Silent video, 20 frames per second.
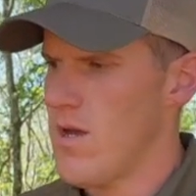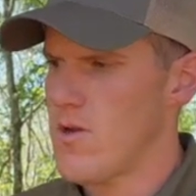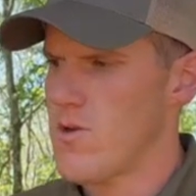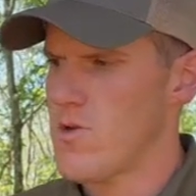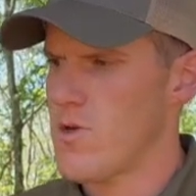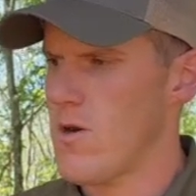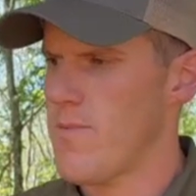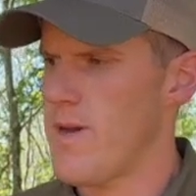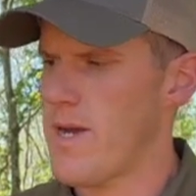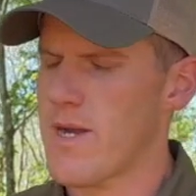
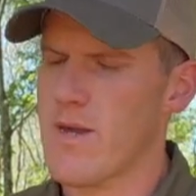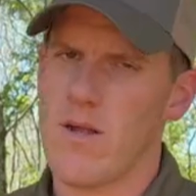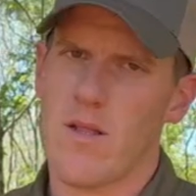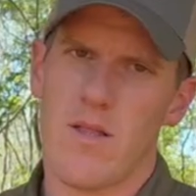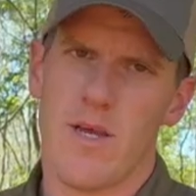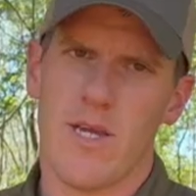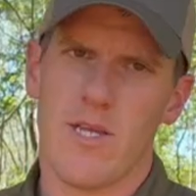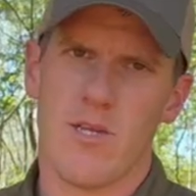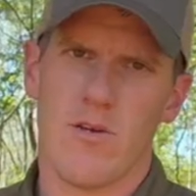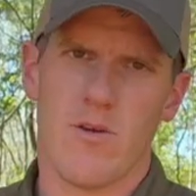drawback on a
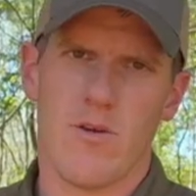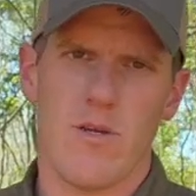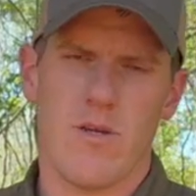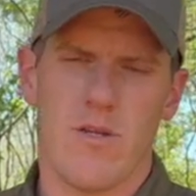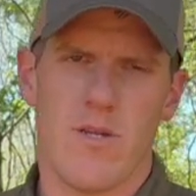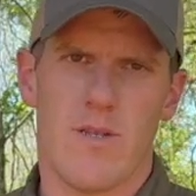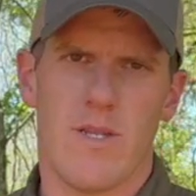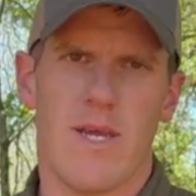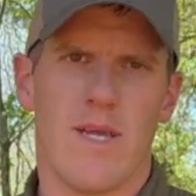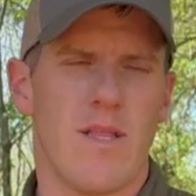laser,
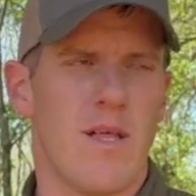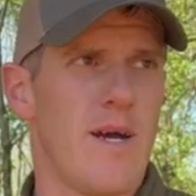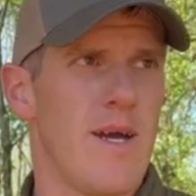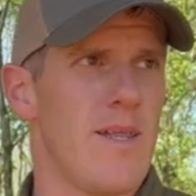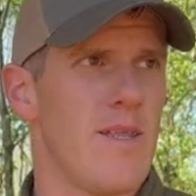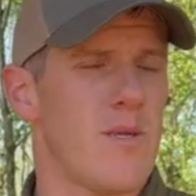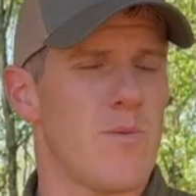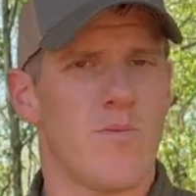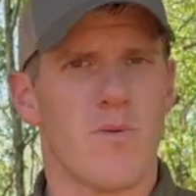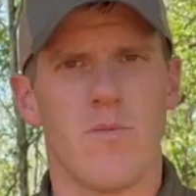
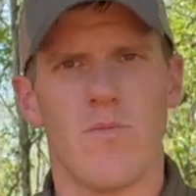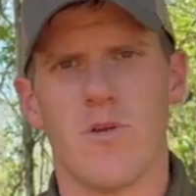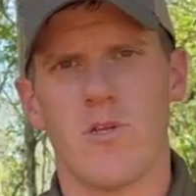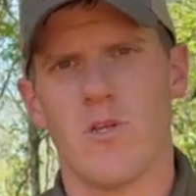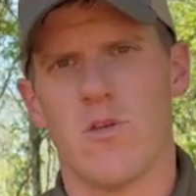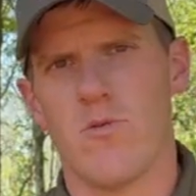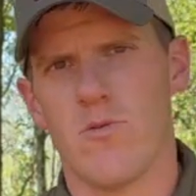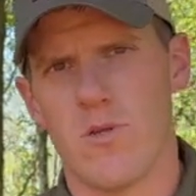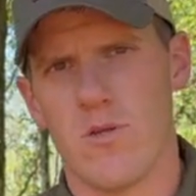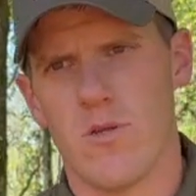daylight is pretty much
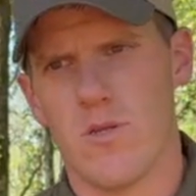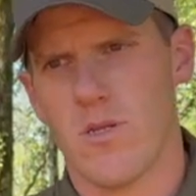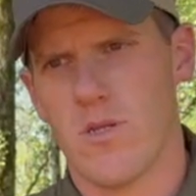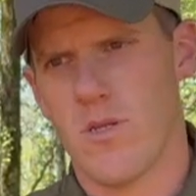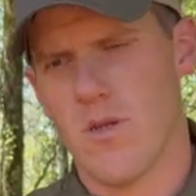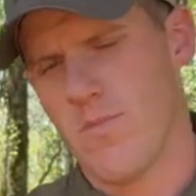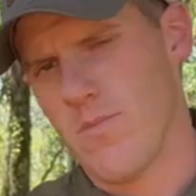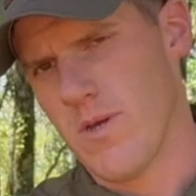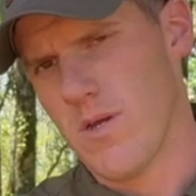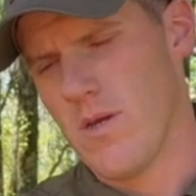useless
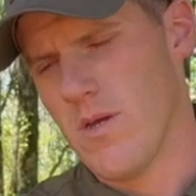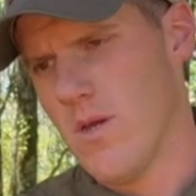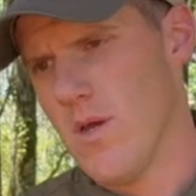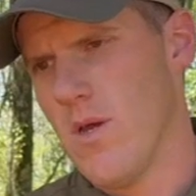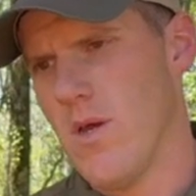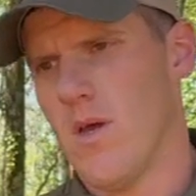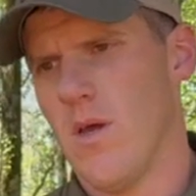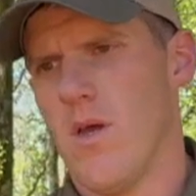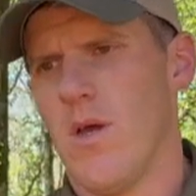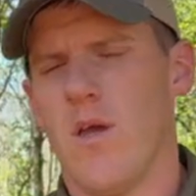to me.
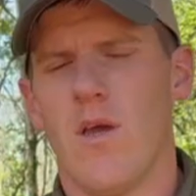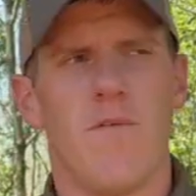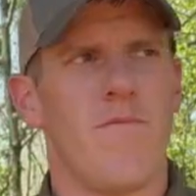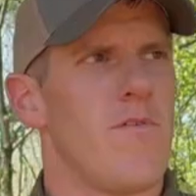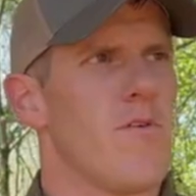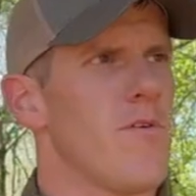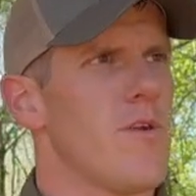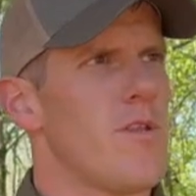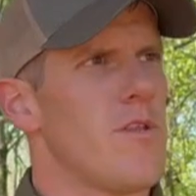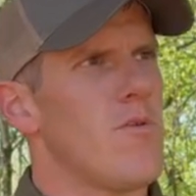If
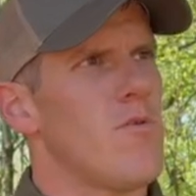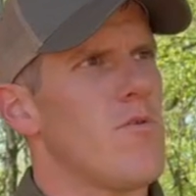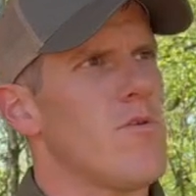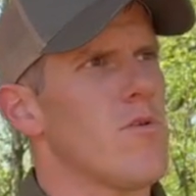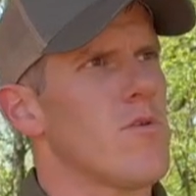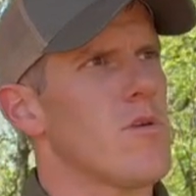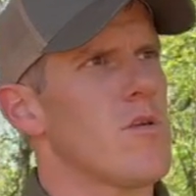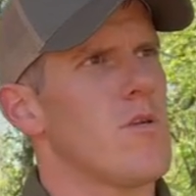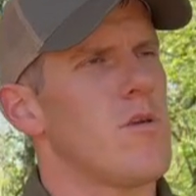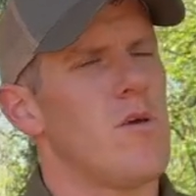you're
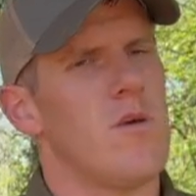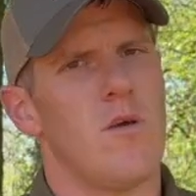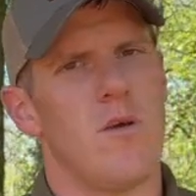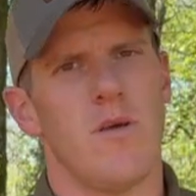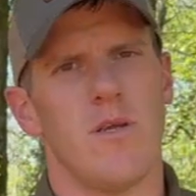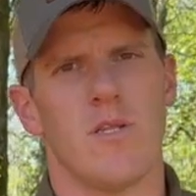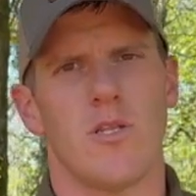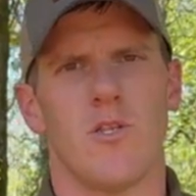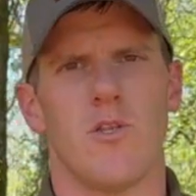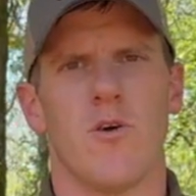indoors,
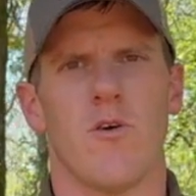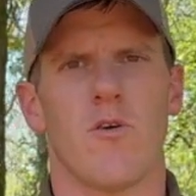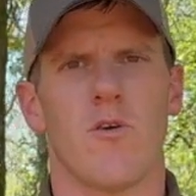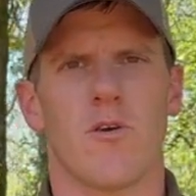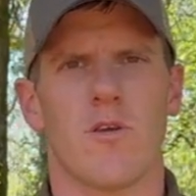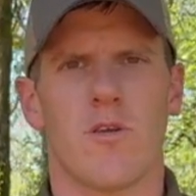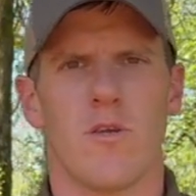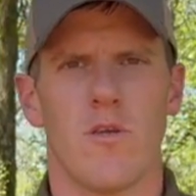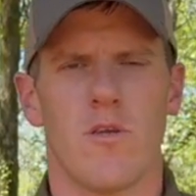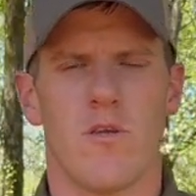it's
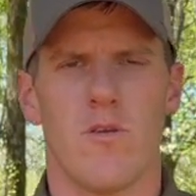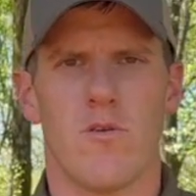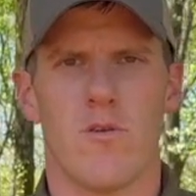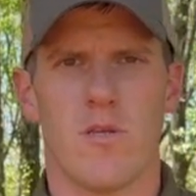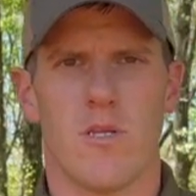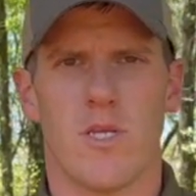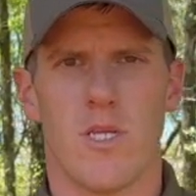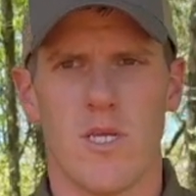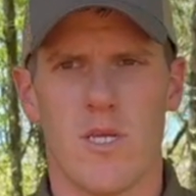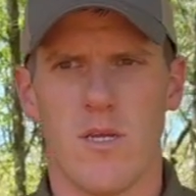dark and you
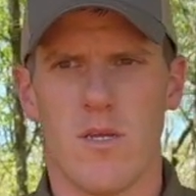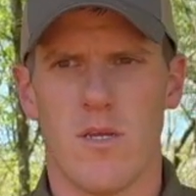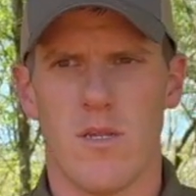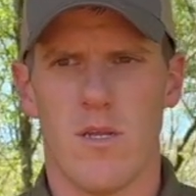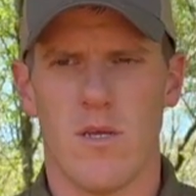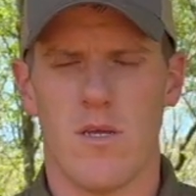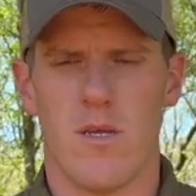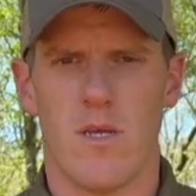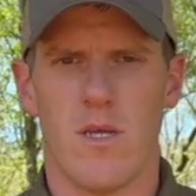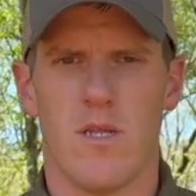can see it
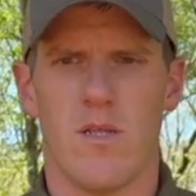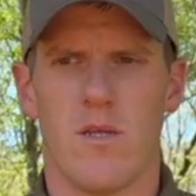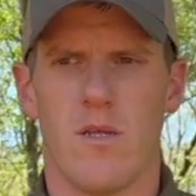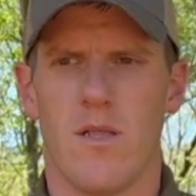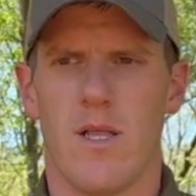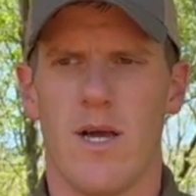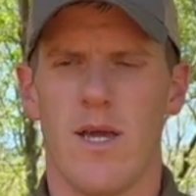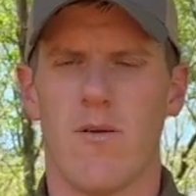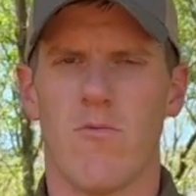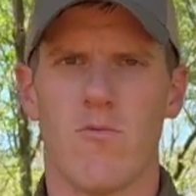and the
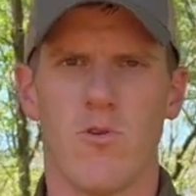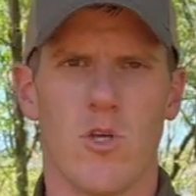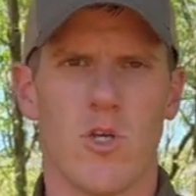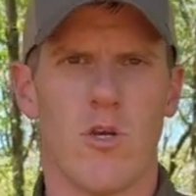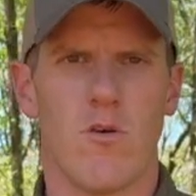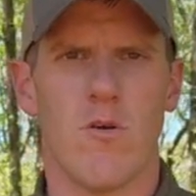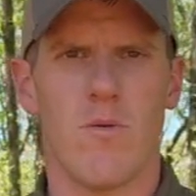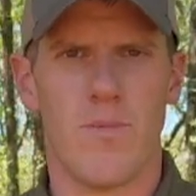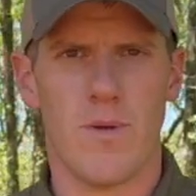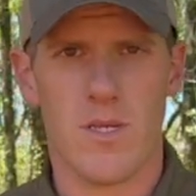light will
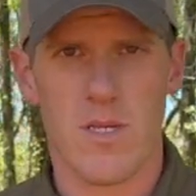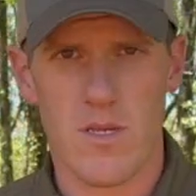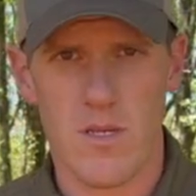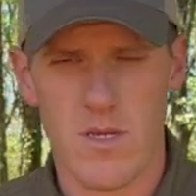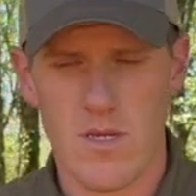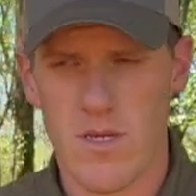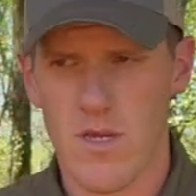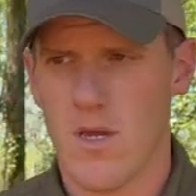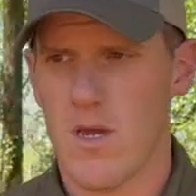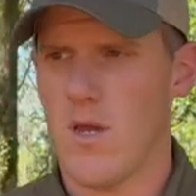show up
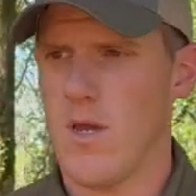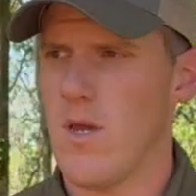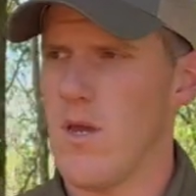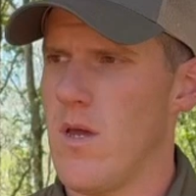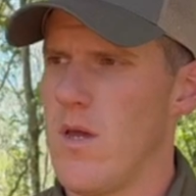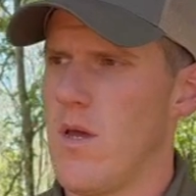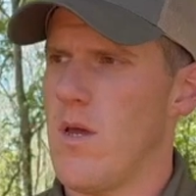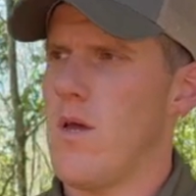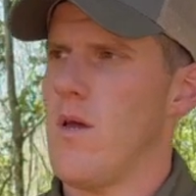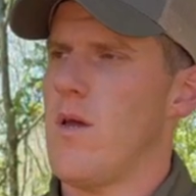easily,
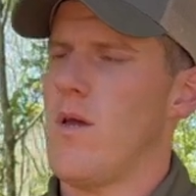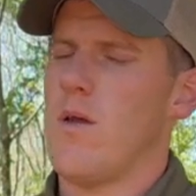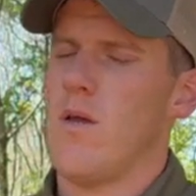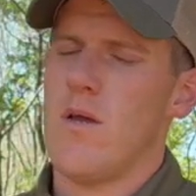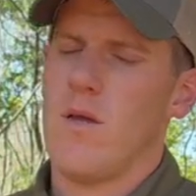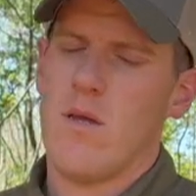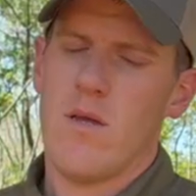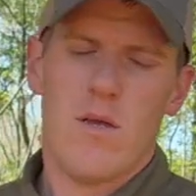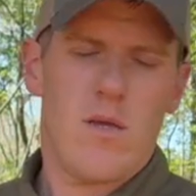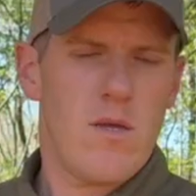
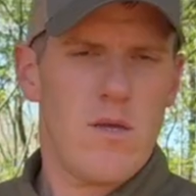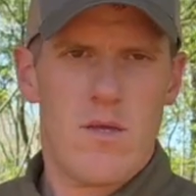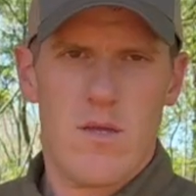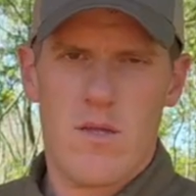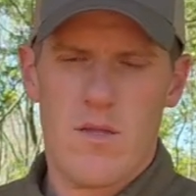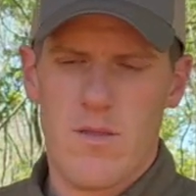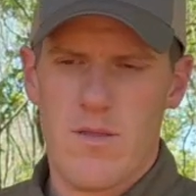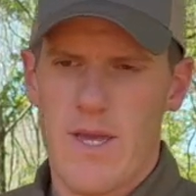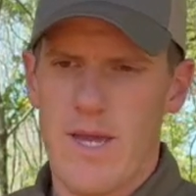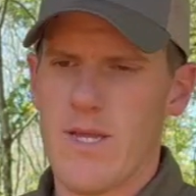
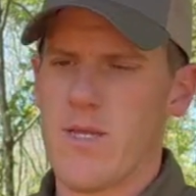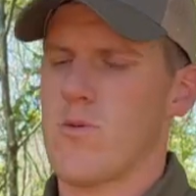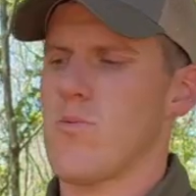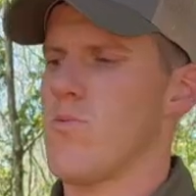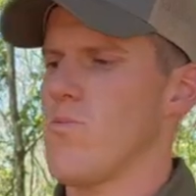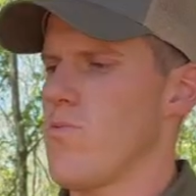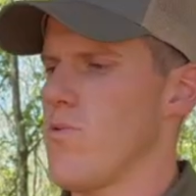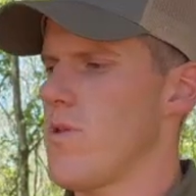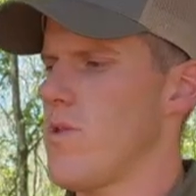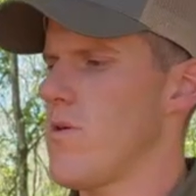that's
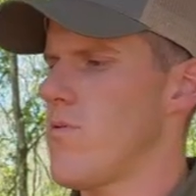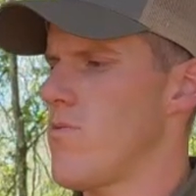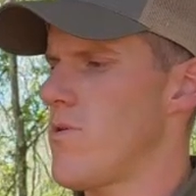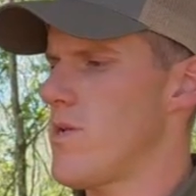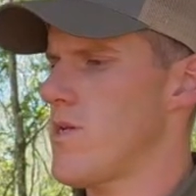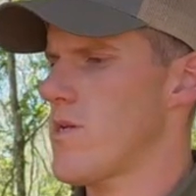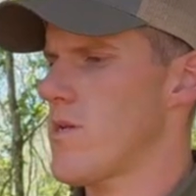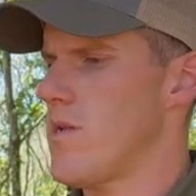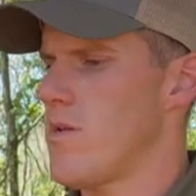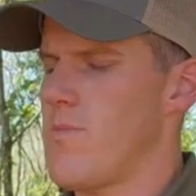really when
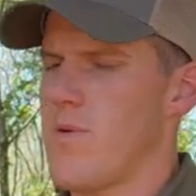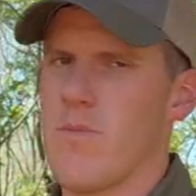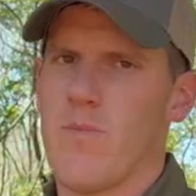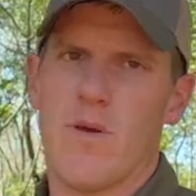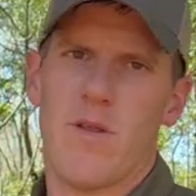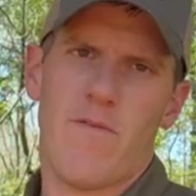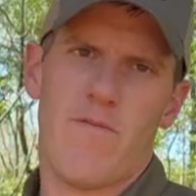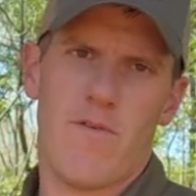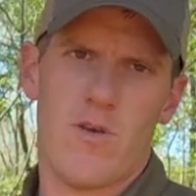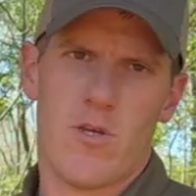it's going to be
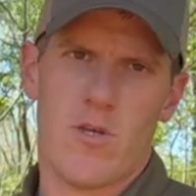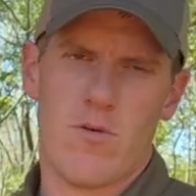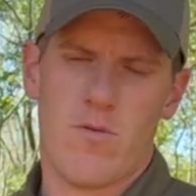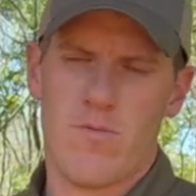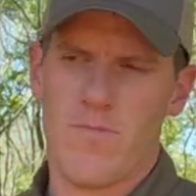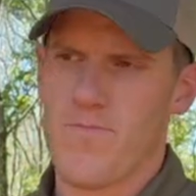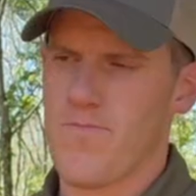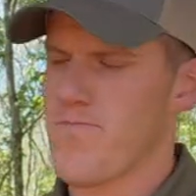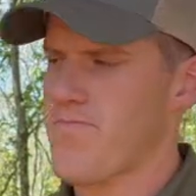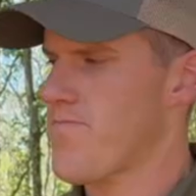
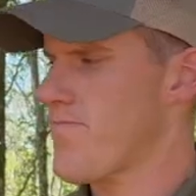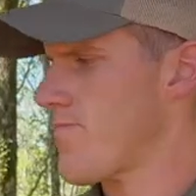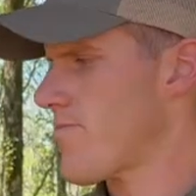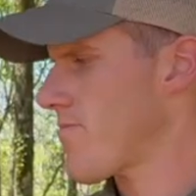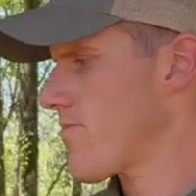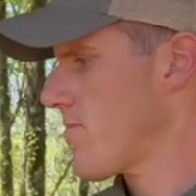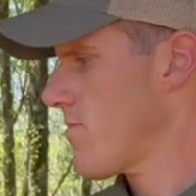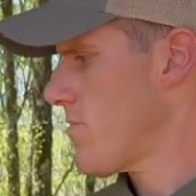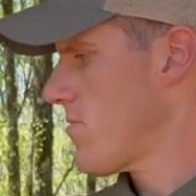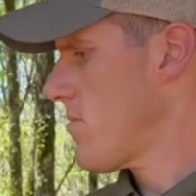beneficial.
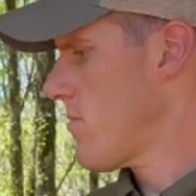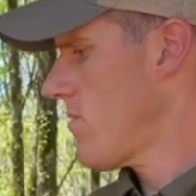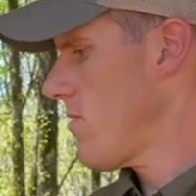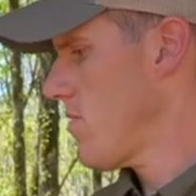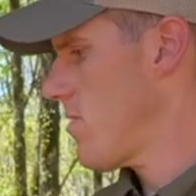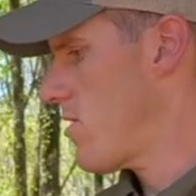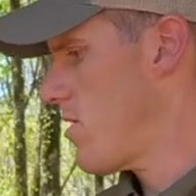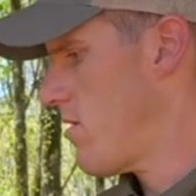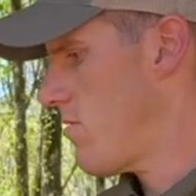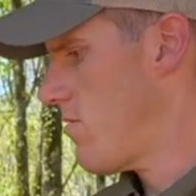
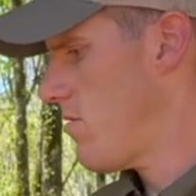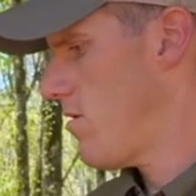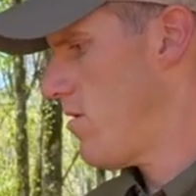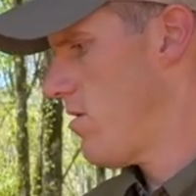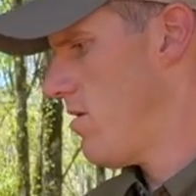So